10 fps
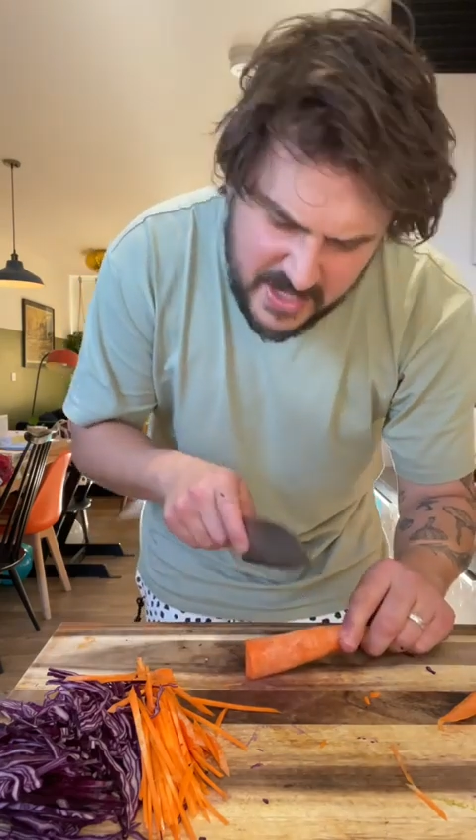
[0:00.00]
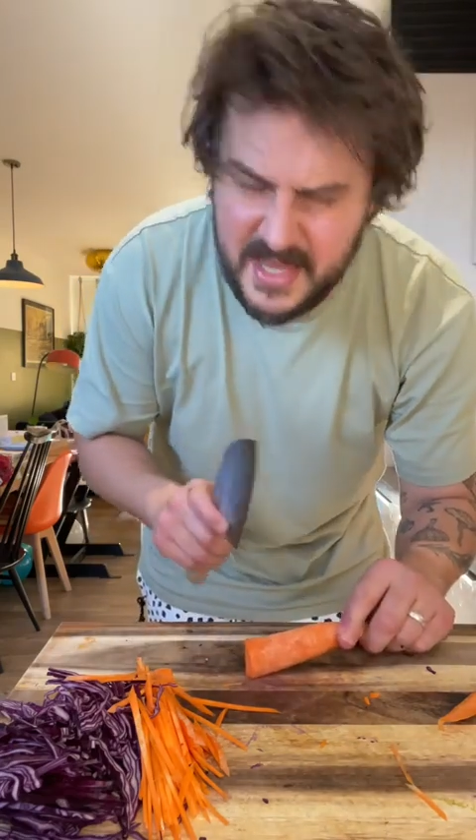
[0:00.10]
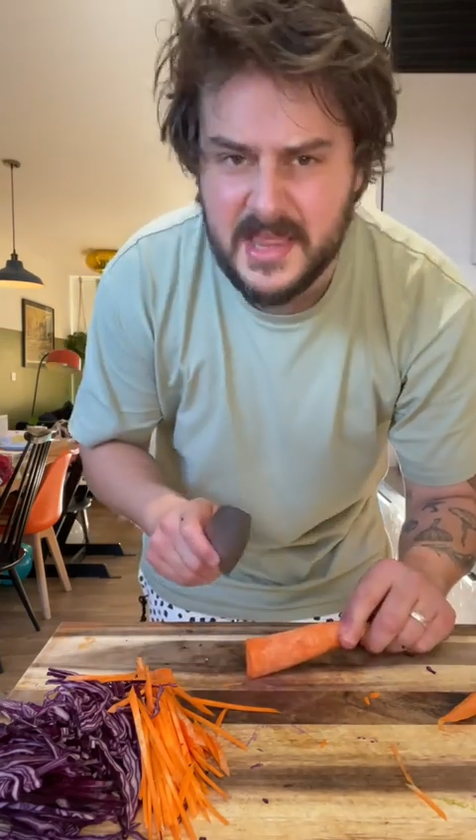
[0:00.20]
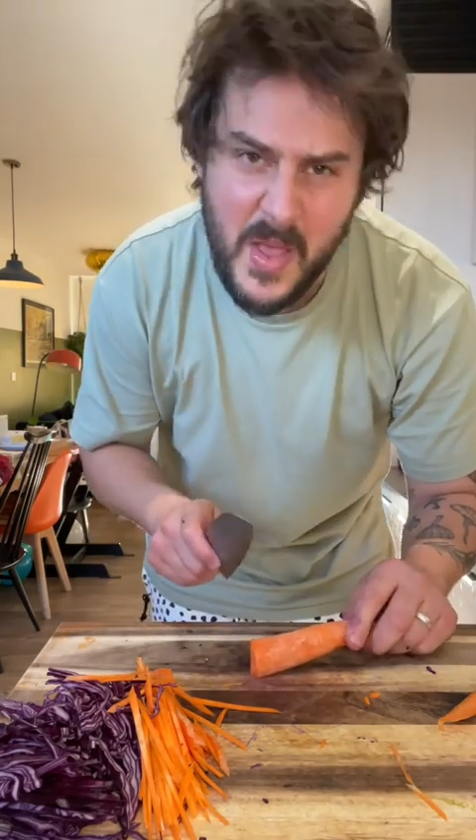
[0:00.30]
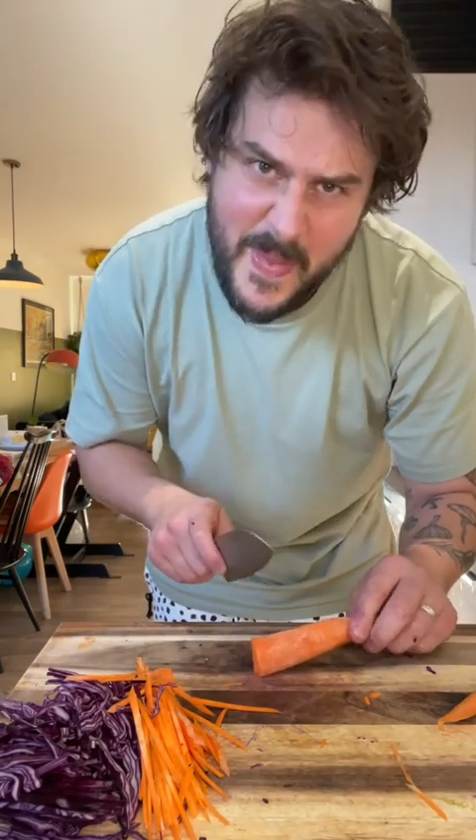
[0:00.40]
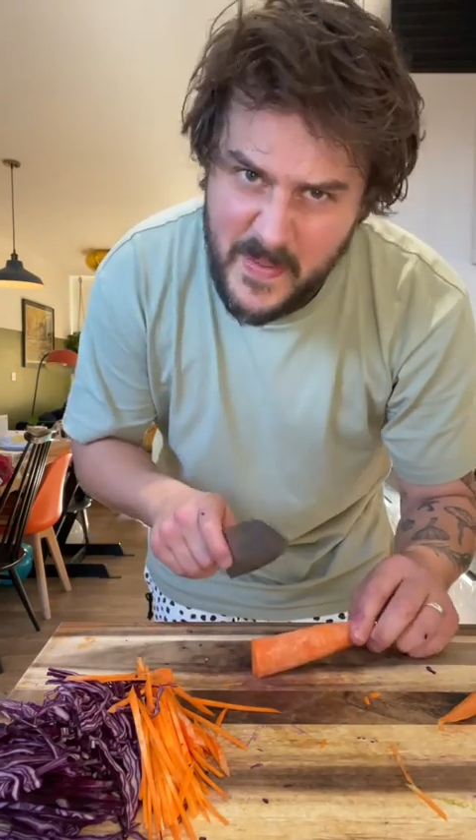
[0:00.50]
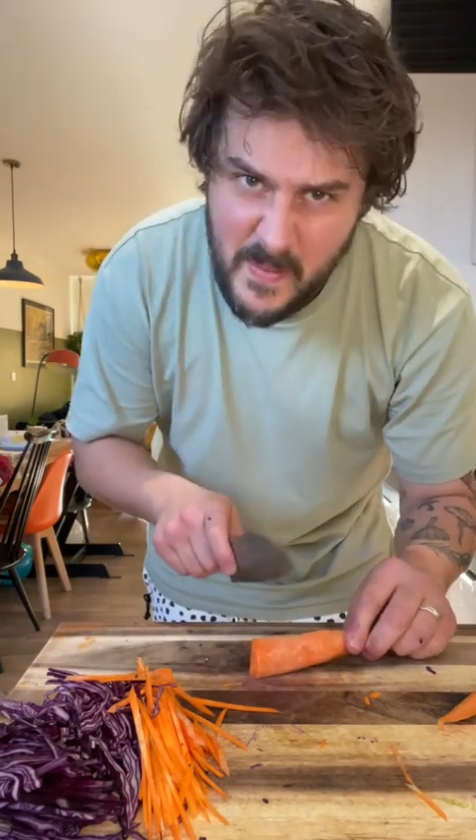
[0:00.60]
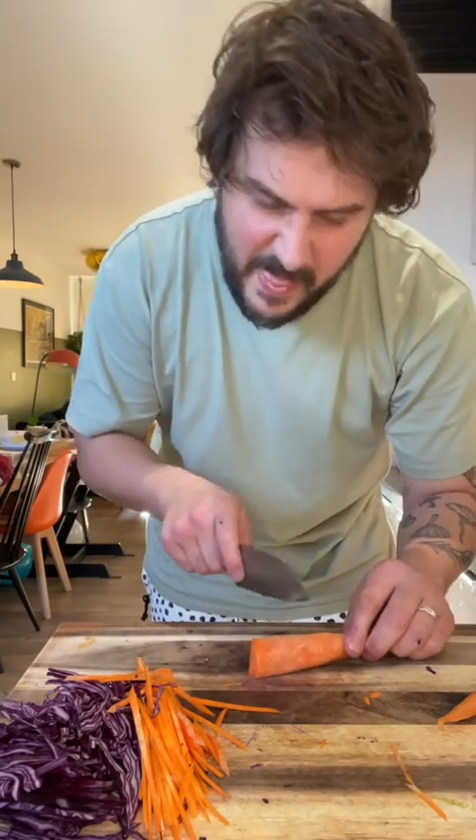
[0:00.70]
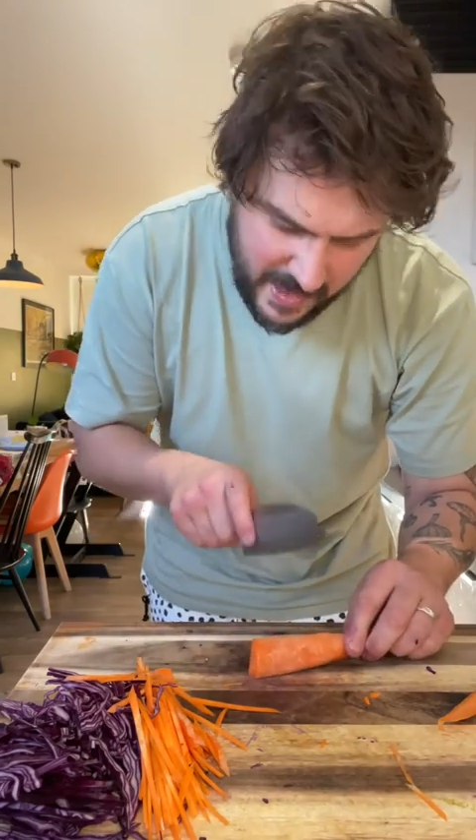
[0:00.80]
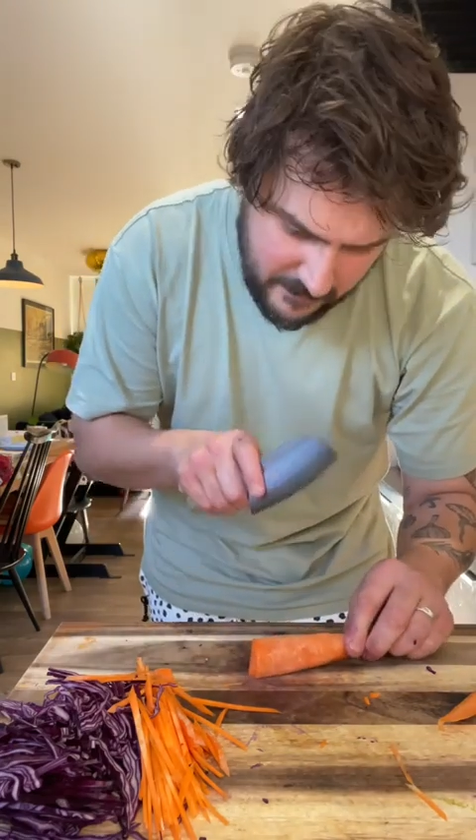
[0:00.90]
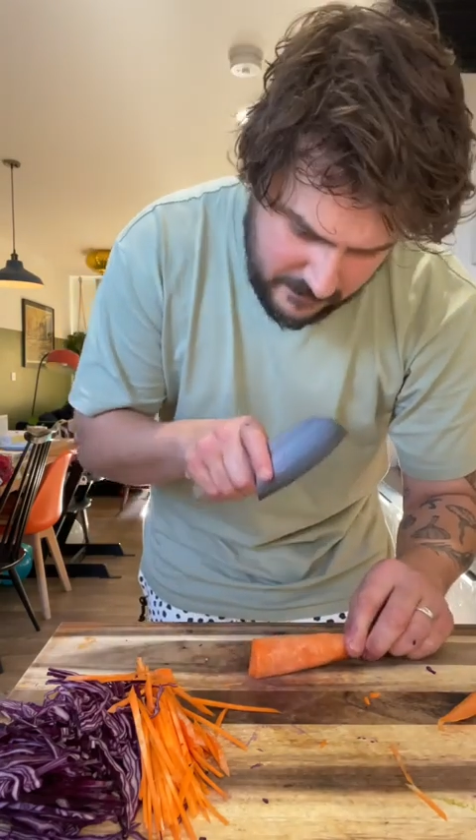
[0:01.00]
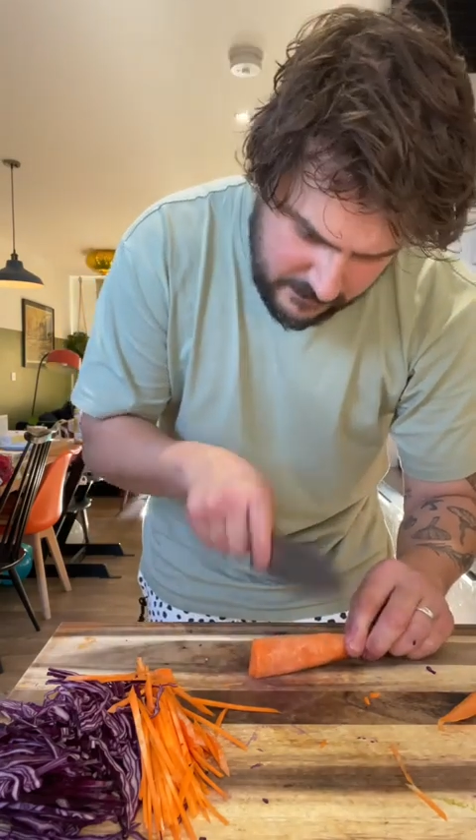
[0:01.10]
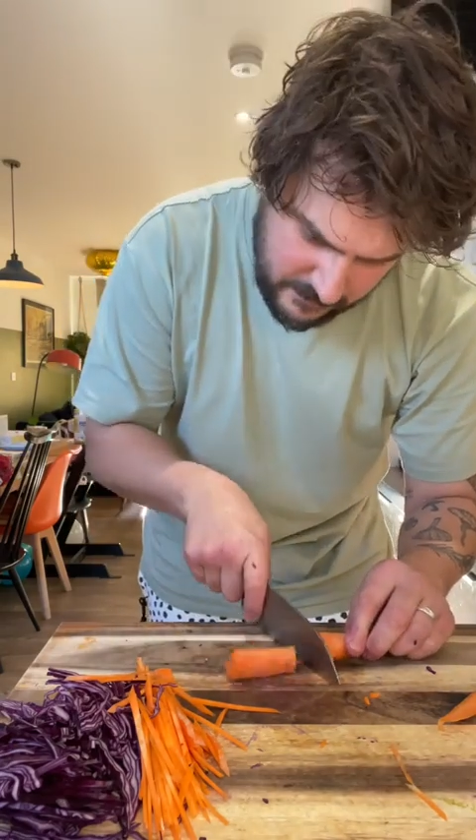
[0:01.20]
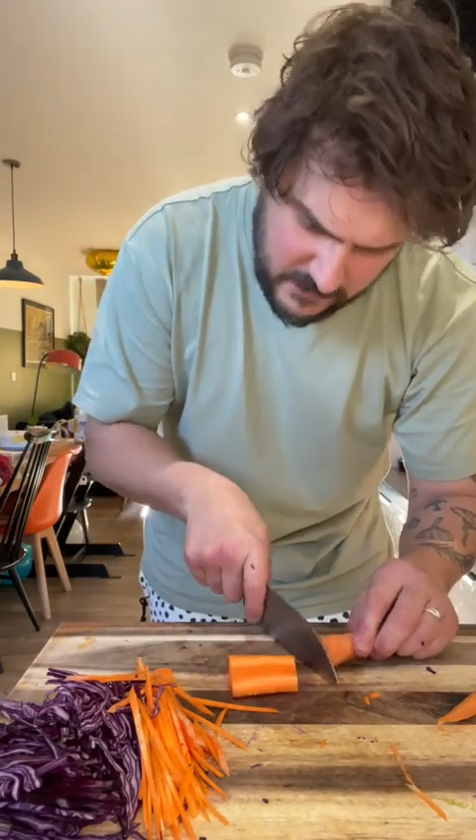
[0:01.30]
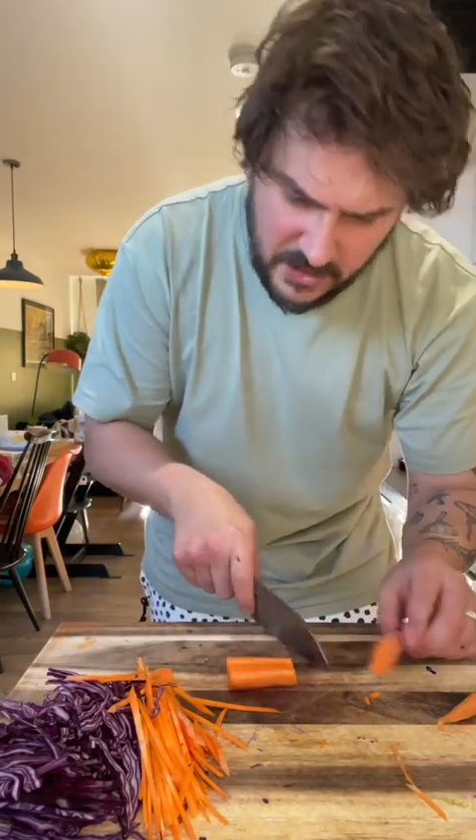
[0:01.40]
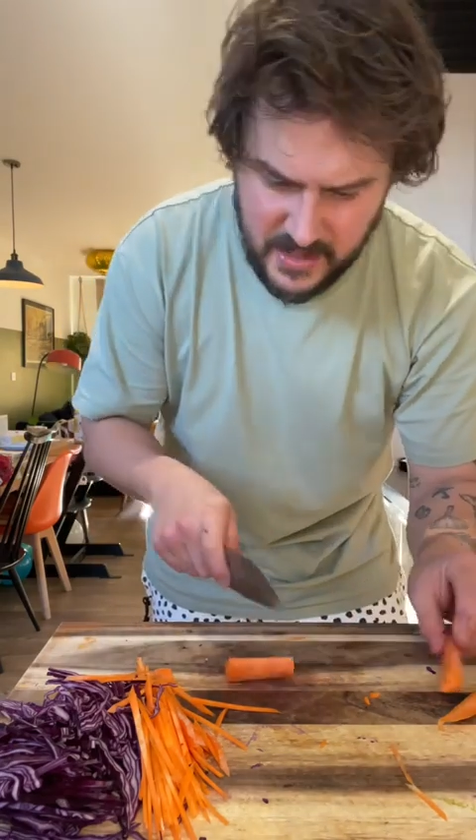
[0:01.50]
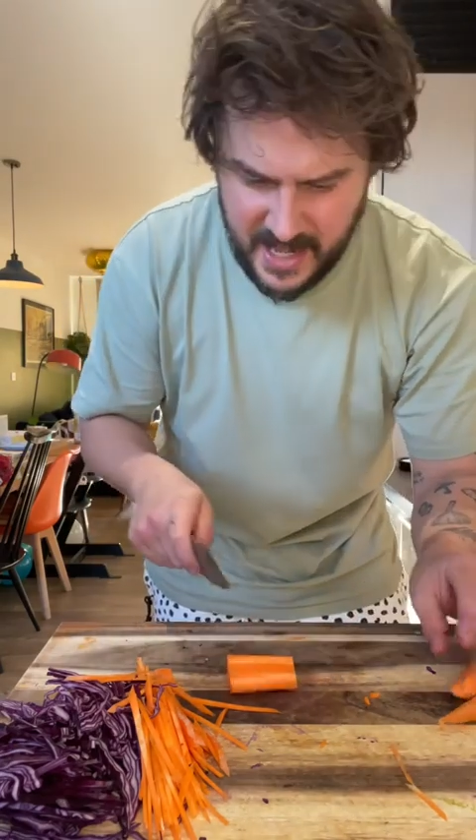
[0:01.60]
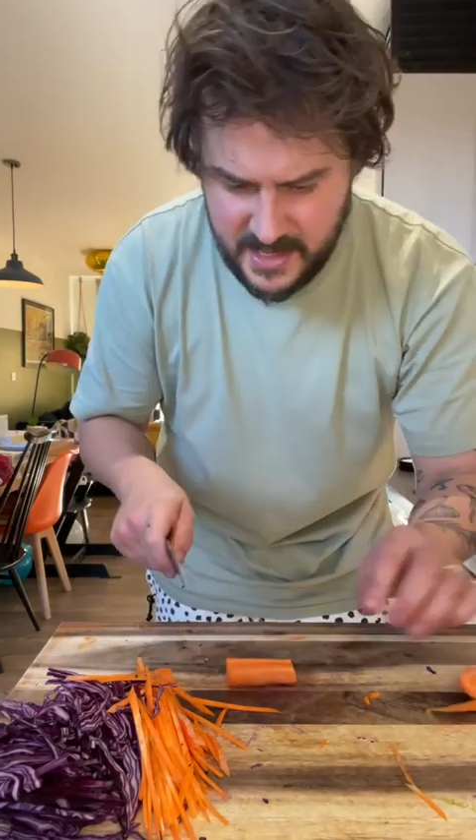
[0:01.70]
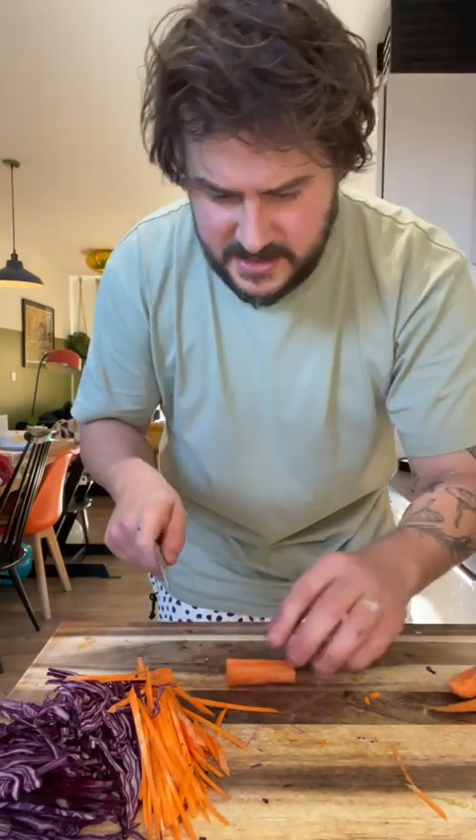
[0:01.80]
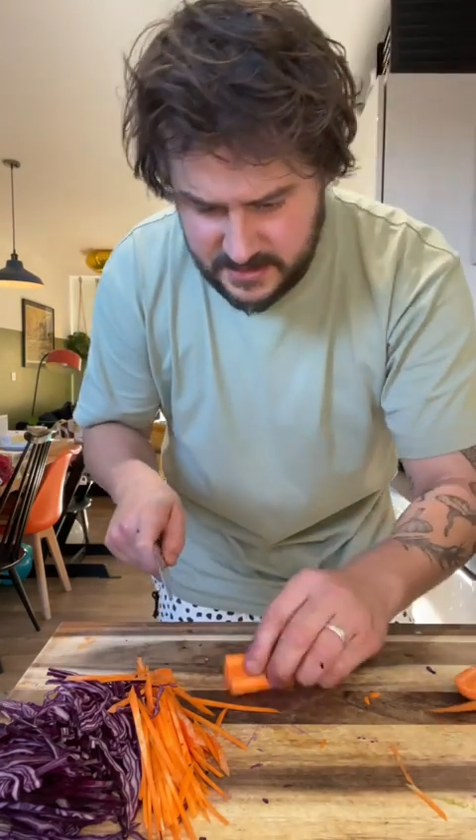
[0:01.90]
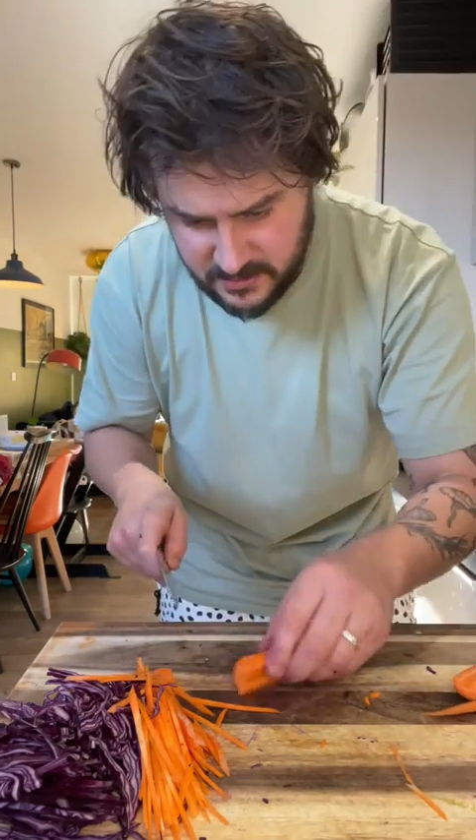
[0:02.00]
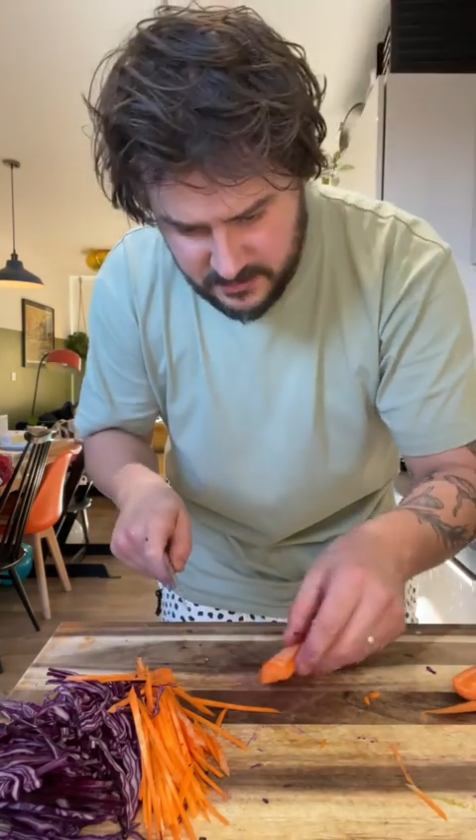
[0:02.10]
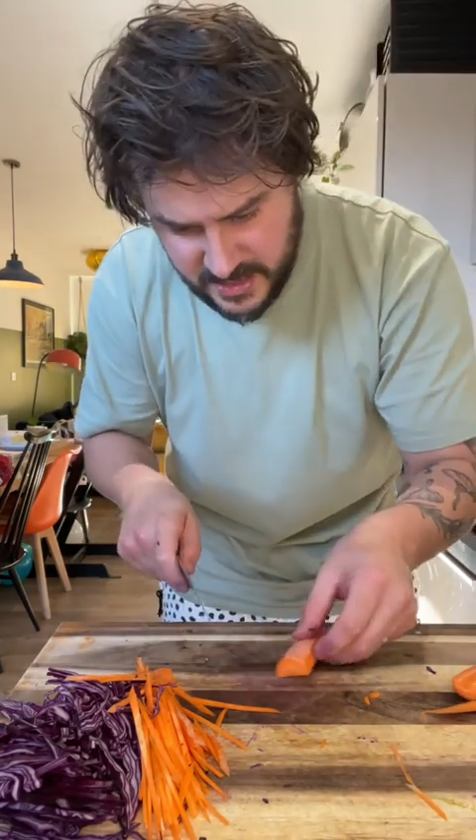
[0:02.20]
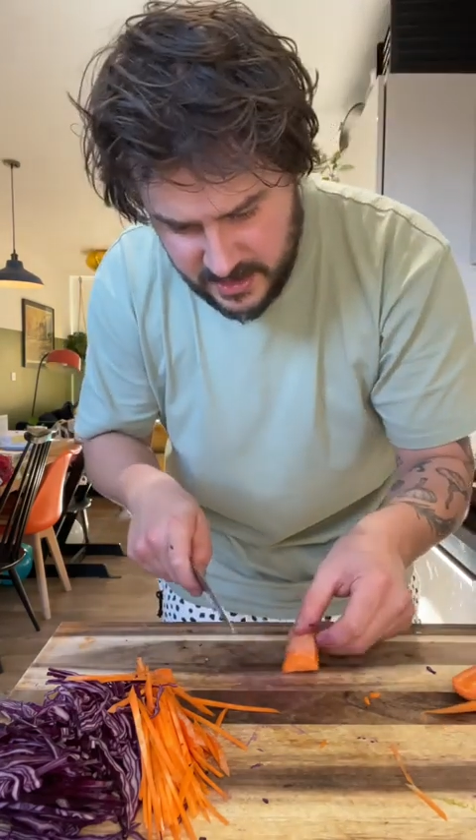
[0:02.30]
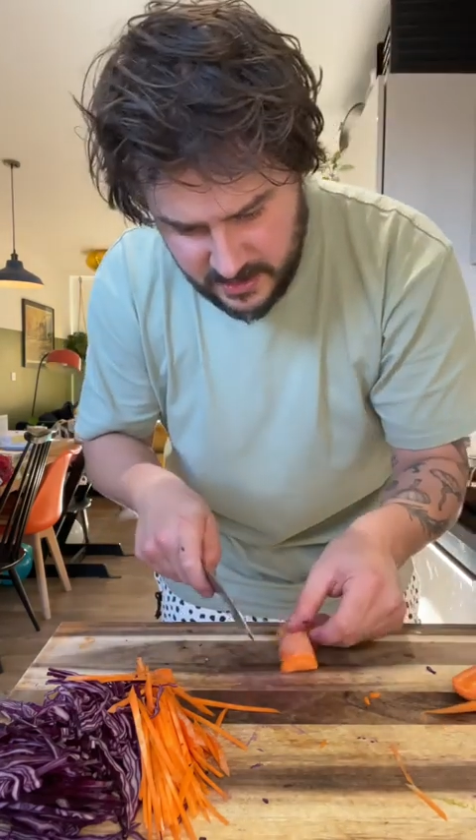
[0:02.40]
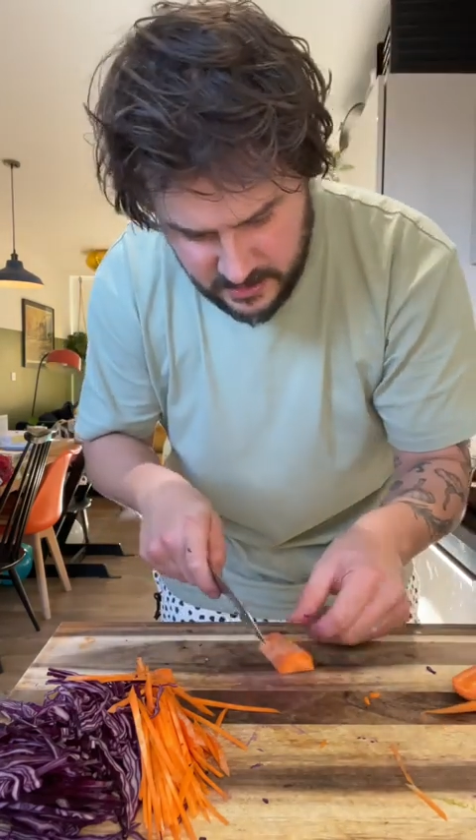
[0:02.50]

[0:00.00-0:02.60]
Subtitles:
didn't do it, have they? Who cares? Not me.